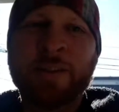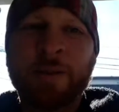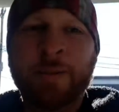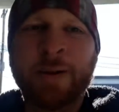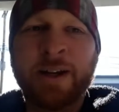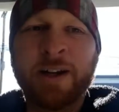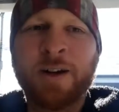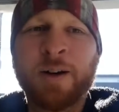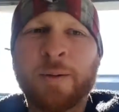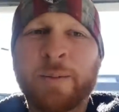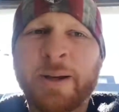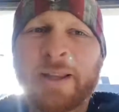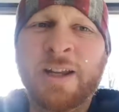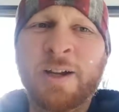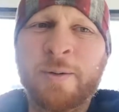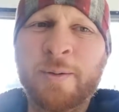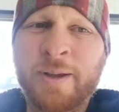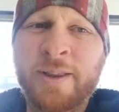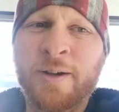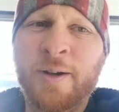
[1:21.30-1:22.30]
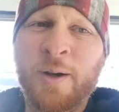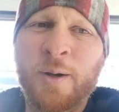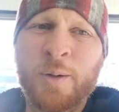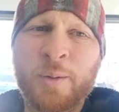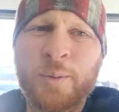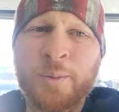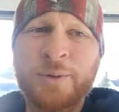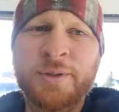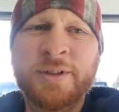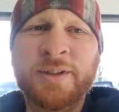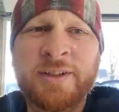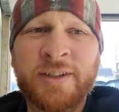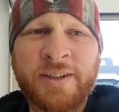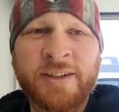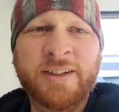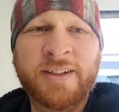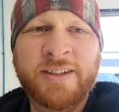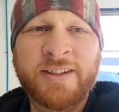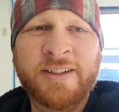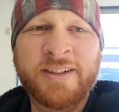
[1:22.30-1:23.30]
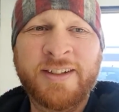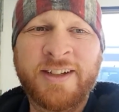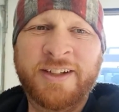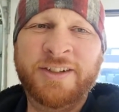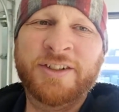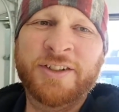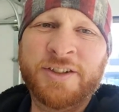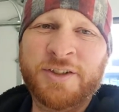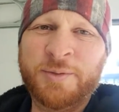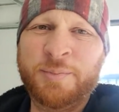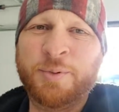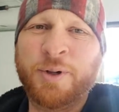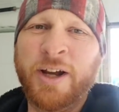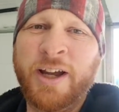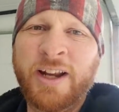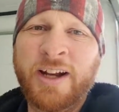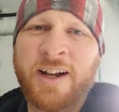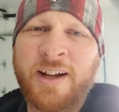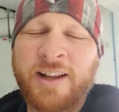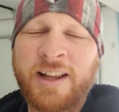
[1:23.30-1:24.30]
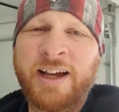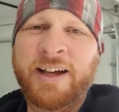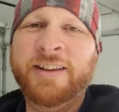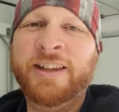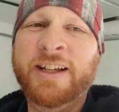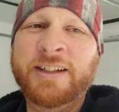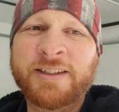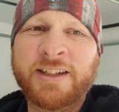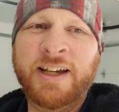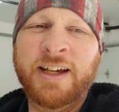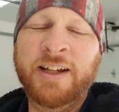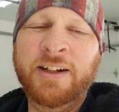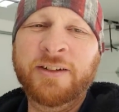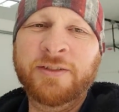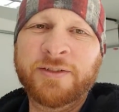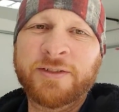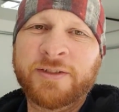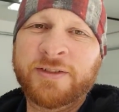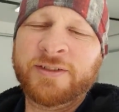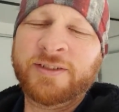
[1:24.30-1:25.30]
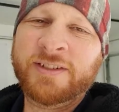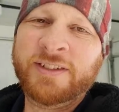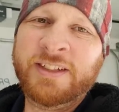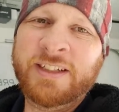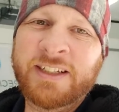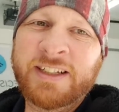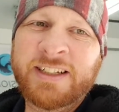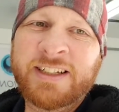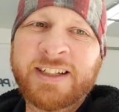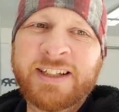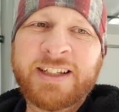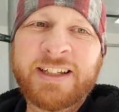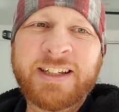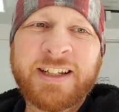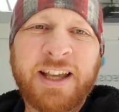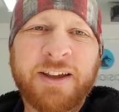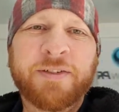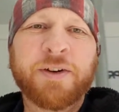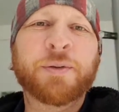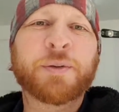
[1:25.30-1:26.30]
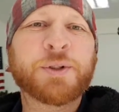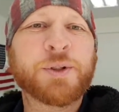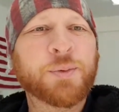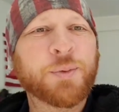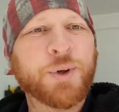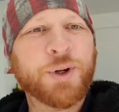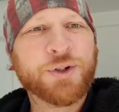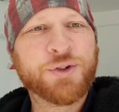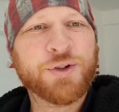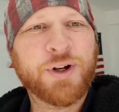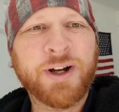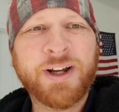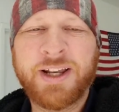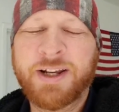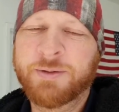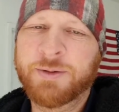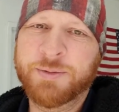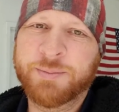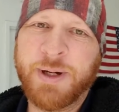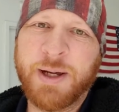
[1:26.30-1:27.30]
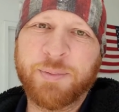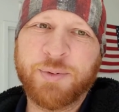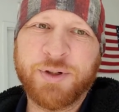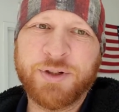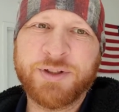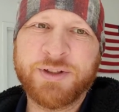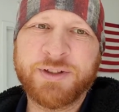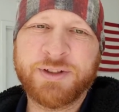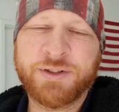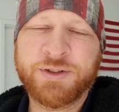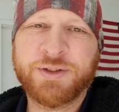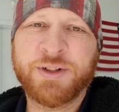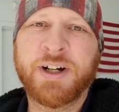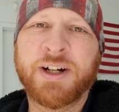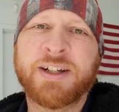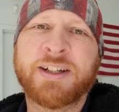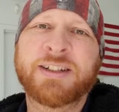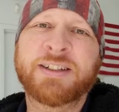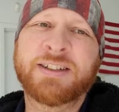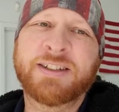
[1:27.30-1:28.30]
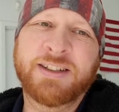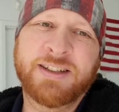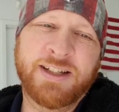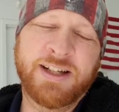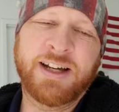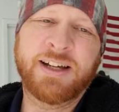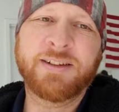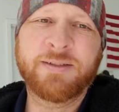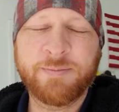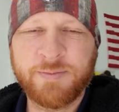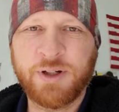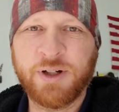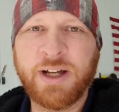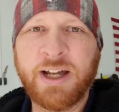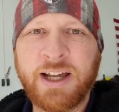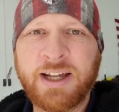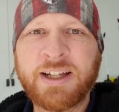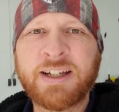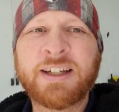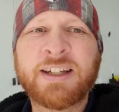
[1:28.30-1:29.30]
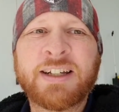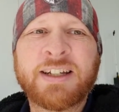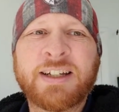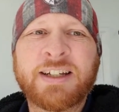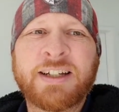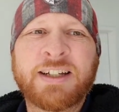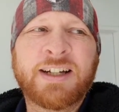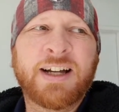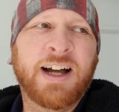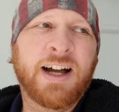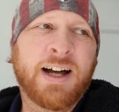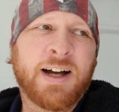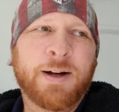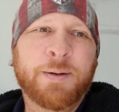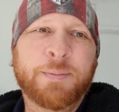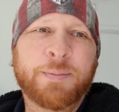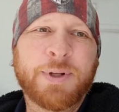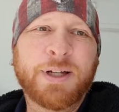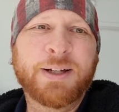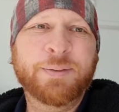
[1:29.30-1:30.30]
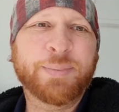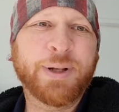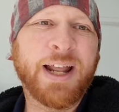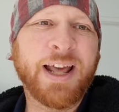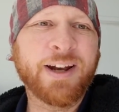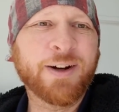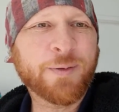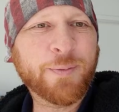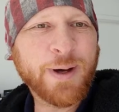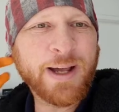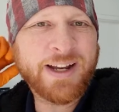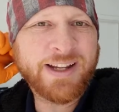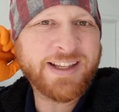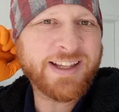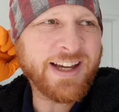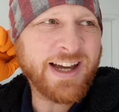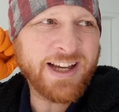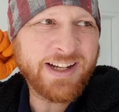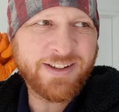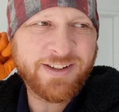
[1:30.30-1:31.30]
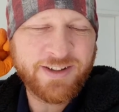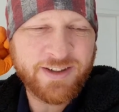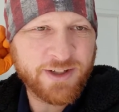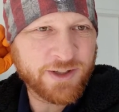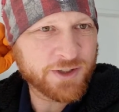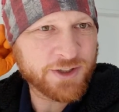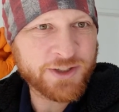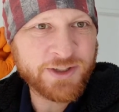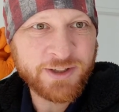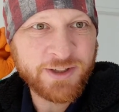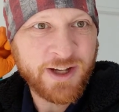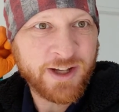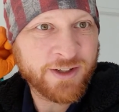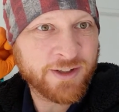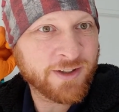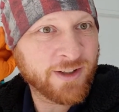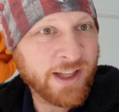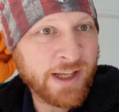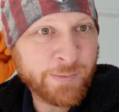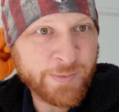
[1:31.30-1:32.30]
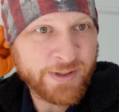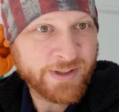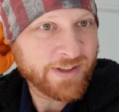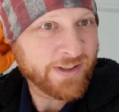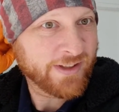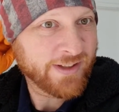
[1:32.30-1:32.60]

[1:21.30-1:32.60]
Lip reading: want to go in there with a hose and just spray it all out. That's kind of, if it was a work truck and it was my personal truck, yeah, okay. But I don't want to, there's still underlayment